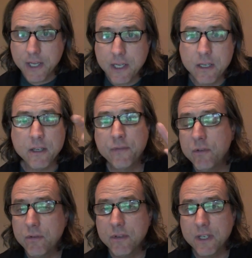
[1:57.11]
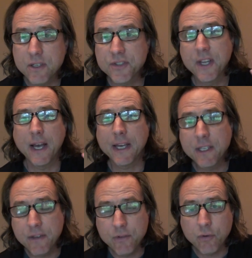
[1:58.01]
Hey, if you do this, I
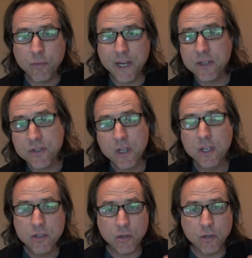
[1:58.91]
can give you a raise.